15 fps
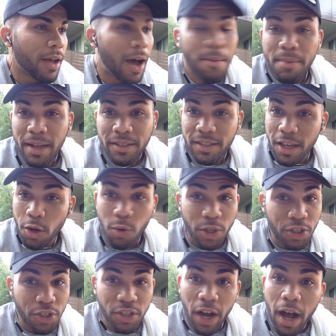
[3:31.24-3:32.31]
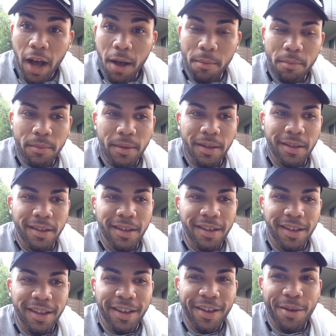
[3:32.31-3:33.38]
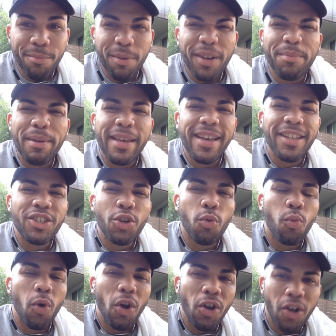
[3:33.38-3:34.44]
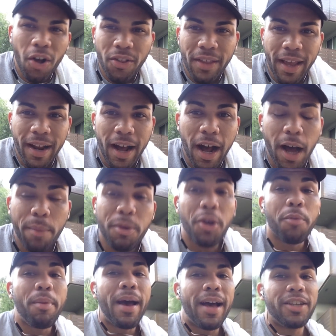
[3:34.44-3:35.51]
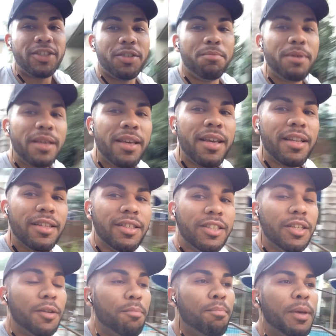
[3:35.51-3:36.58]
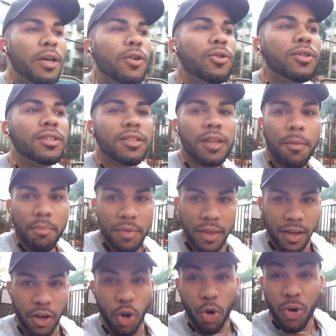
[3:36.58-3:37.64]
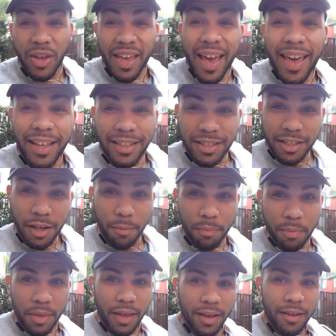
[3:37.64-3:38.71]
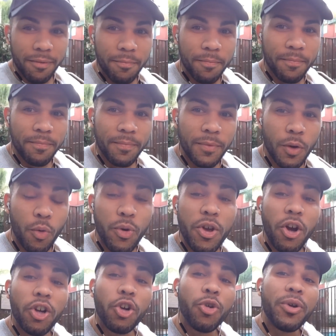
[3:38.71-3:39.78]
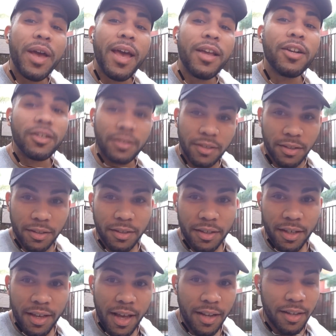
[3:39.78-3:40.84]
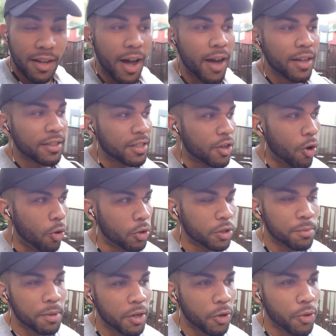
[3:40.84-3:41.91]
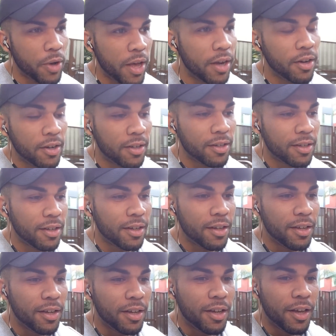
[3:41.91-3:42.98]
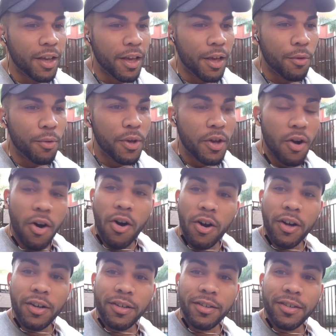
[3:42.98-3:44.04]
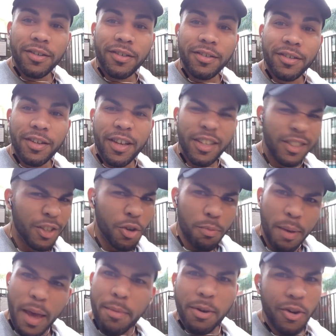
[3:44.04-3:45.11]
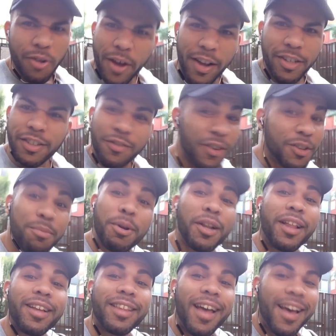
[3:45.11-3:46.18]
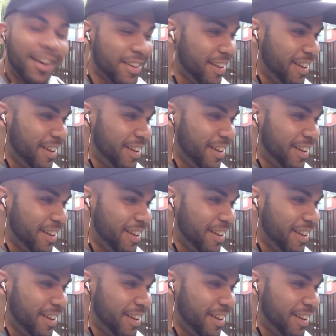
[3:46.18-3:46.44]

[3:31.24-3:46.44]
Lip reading: I'm not saying quit your job, but begin to work on that hobby or passion. Begin to build something, create something. We are creators. Again, God is the ultimate creator, and we are his little baby creators, if you can put it like that.